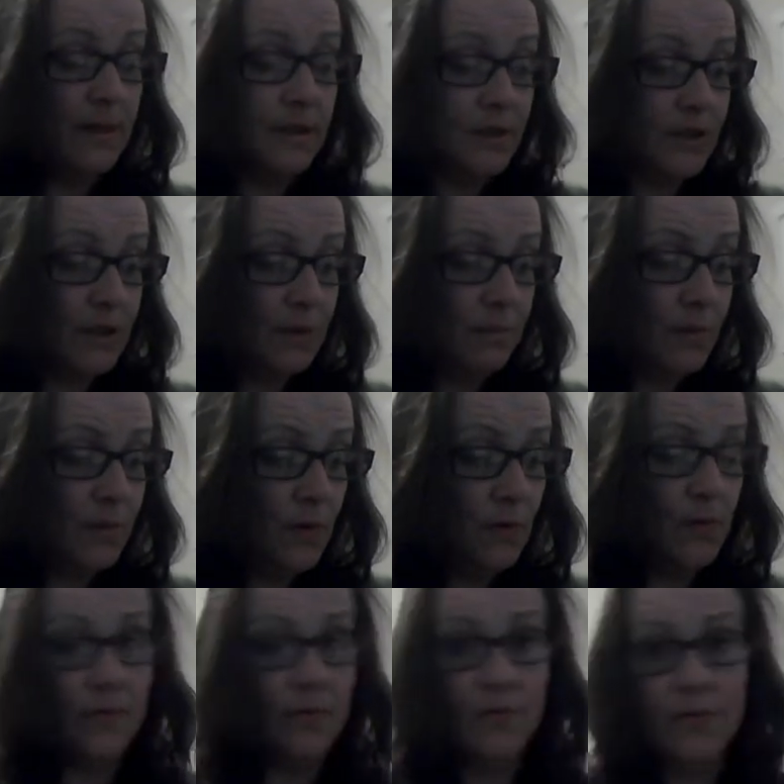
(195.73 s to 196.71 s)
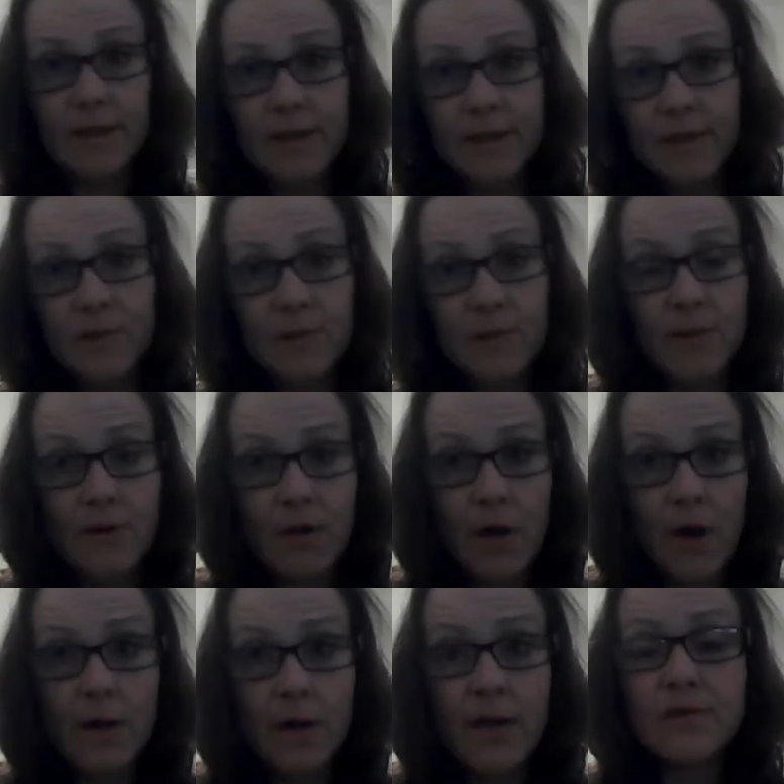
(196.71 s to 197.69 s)
To move into a
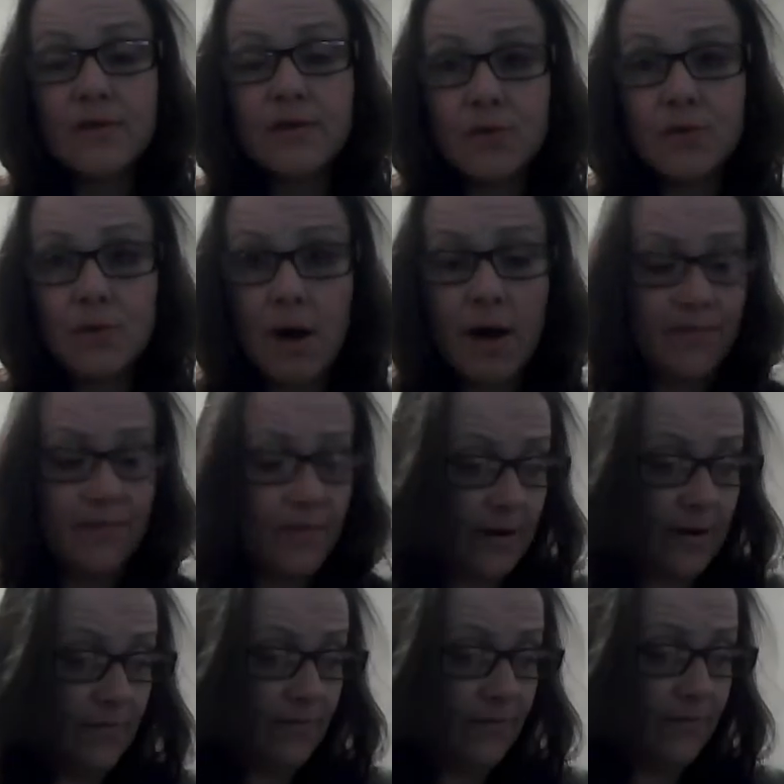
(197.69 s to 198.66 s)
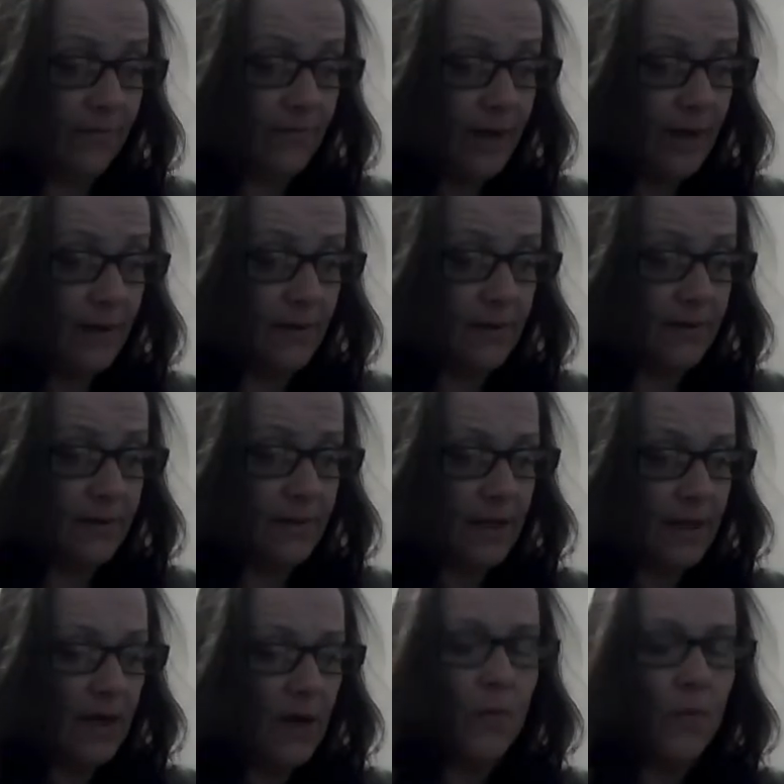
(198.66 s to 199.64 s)
non-entropic field,
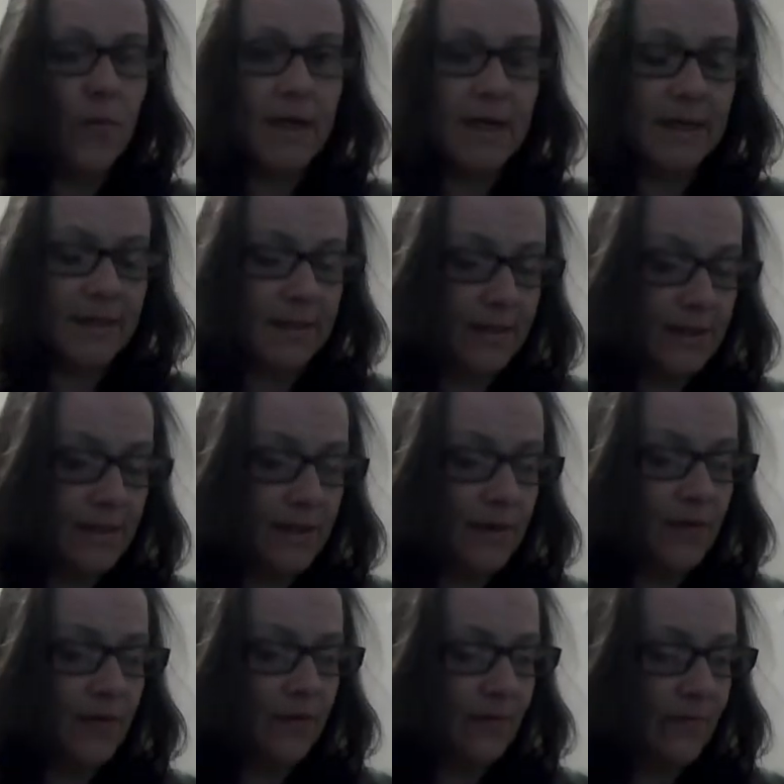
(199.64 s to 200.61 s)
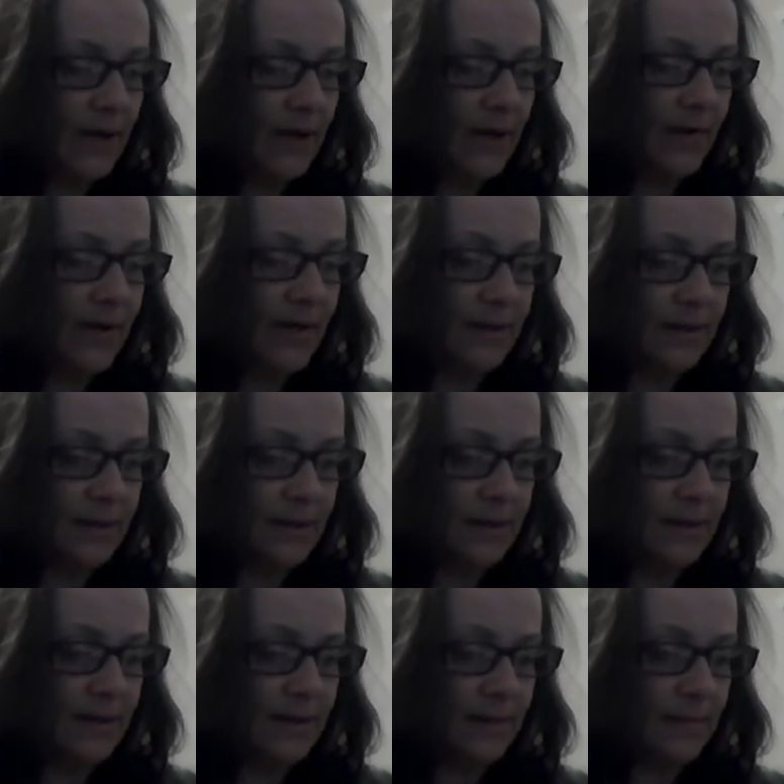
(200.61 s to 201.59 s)
we consider the
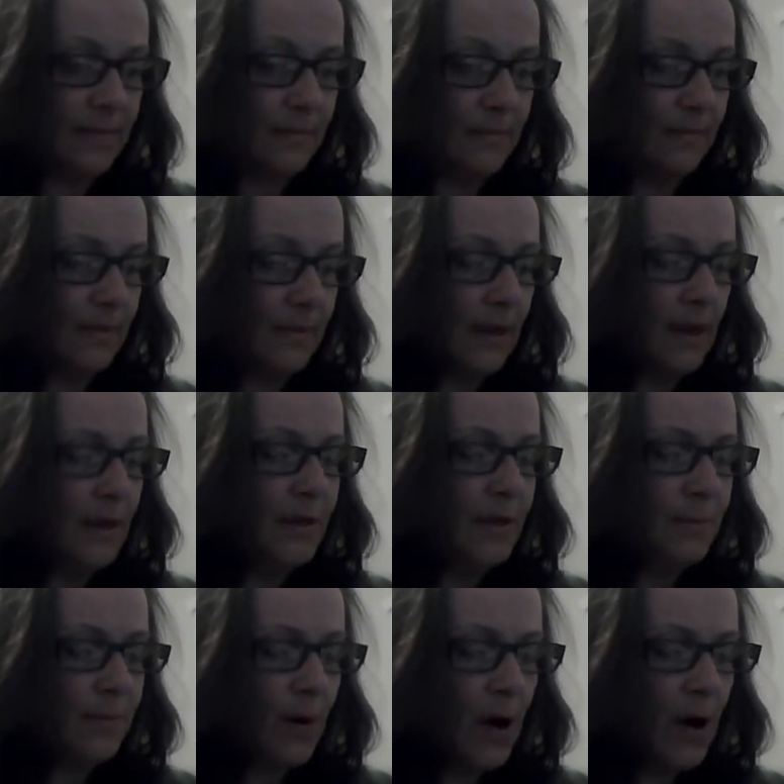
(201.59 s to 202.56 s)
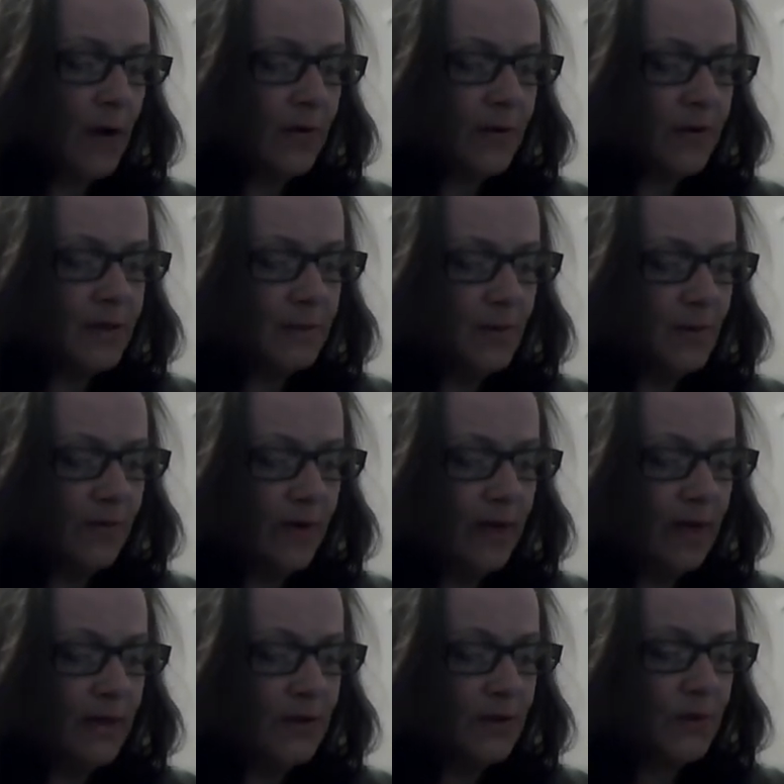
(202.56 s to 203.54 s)
variances. The particles moving
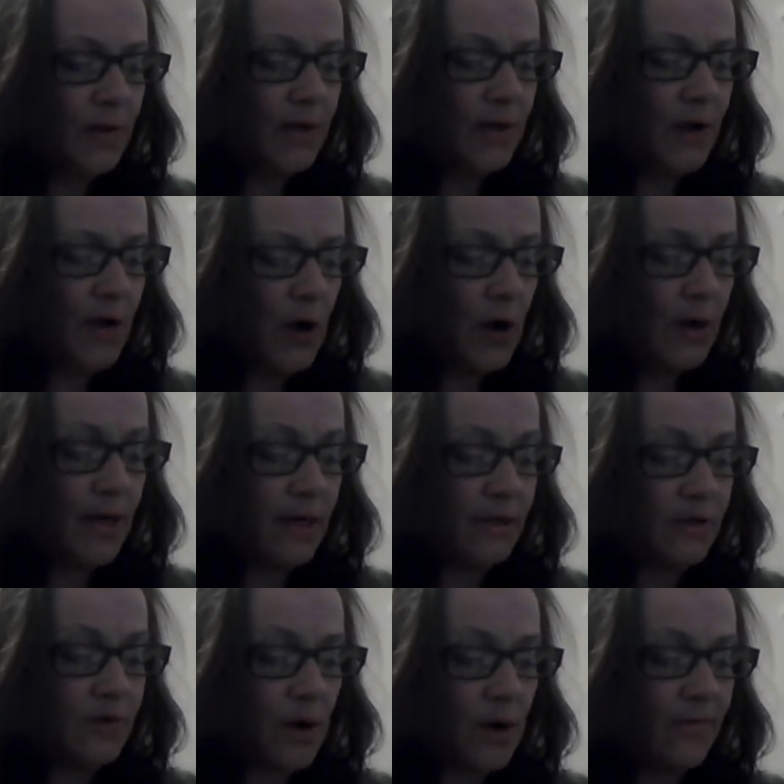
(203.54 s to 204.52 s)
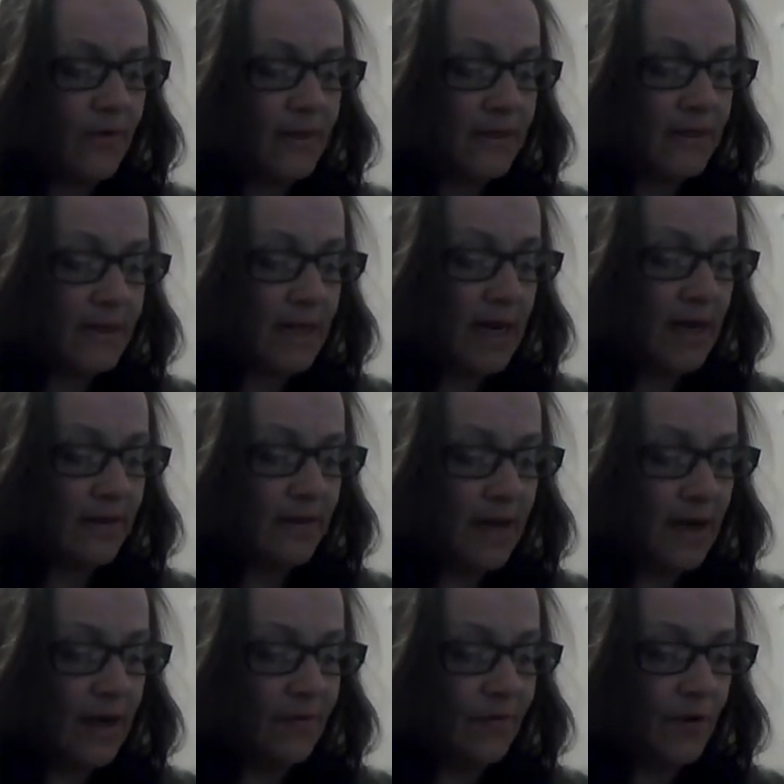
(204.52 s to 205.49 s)
into a non-entropic state
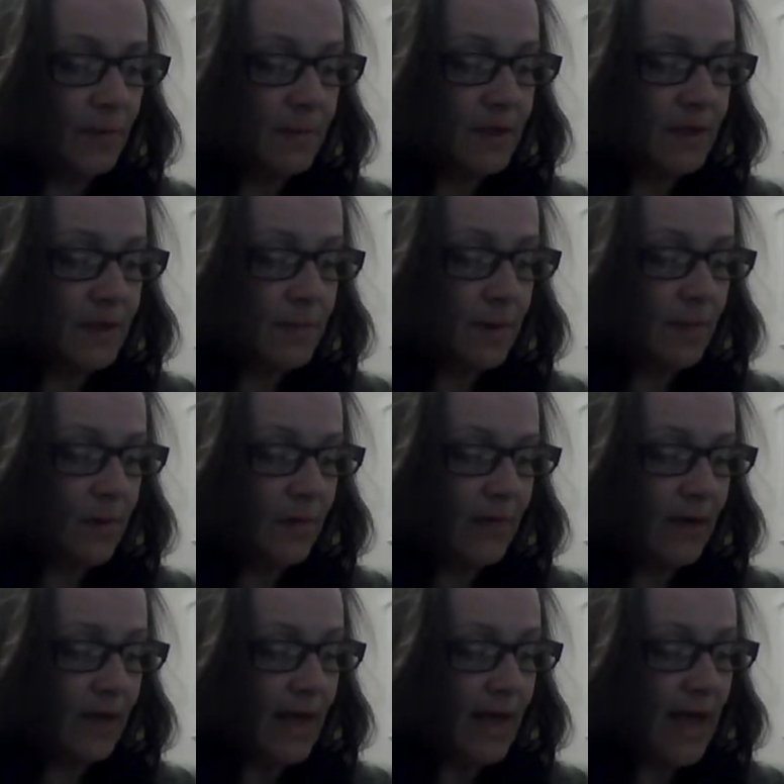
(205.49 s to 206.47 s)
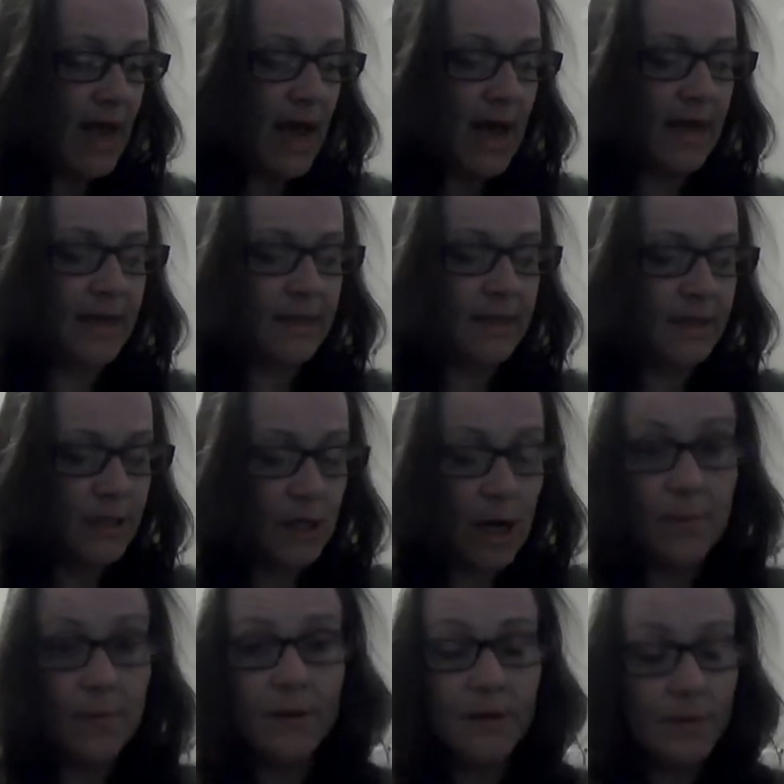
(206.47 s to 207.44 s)
therefore must be moving at a
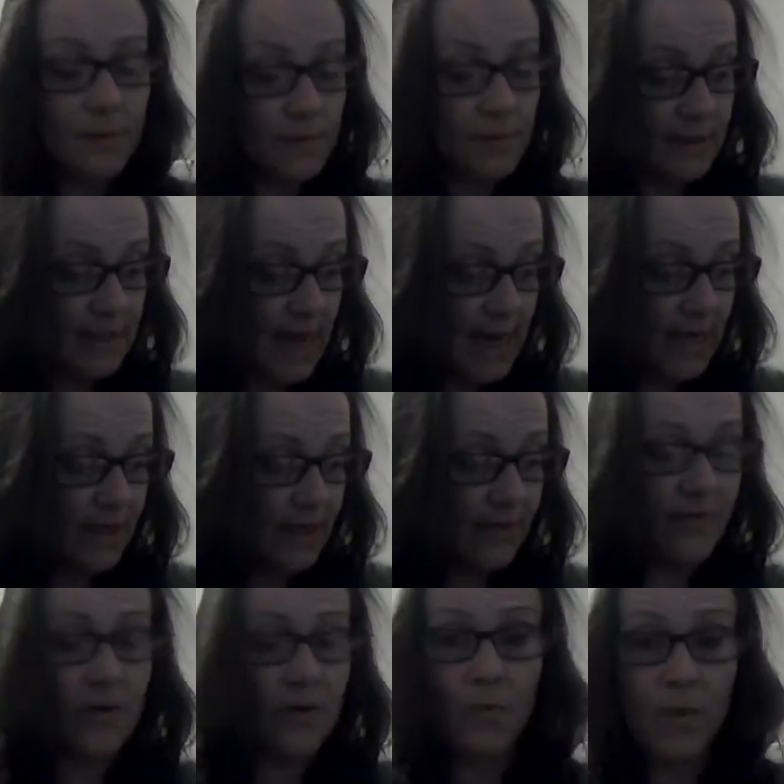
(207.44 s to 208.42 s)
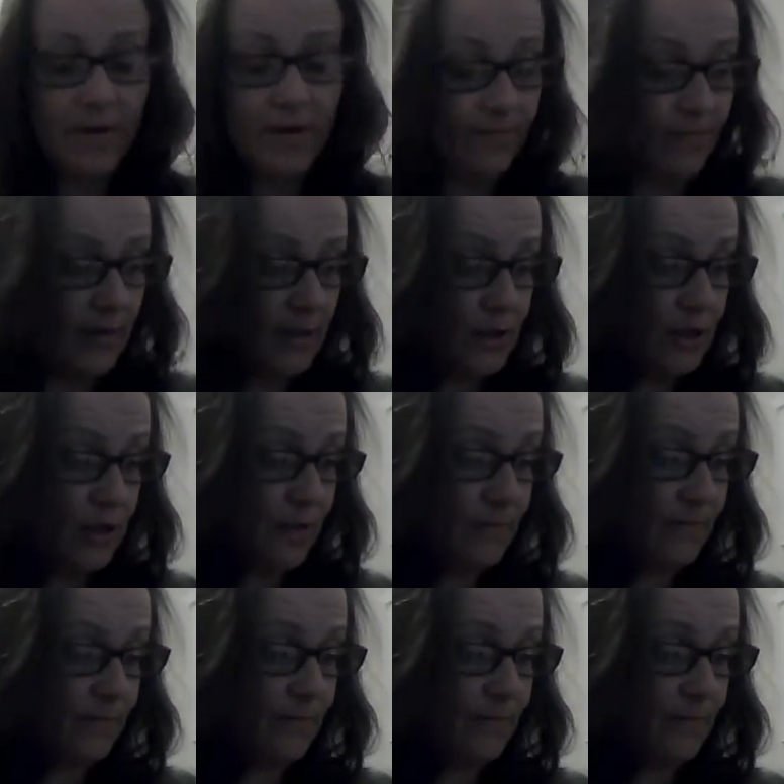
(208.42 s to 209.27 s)
double negative wave function.